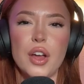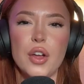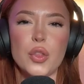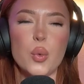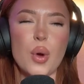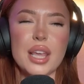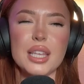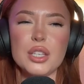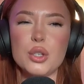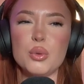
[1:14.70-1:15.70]
The way
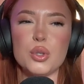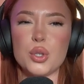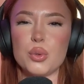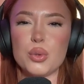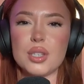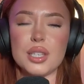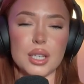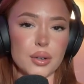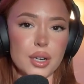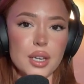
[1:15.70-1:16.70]
that you use
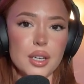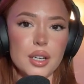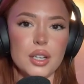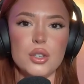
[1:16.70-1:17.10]
Siri,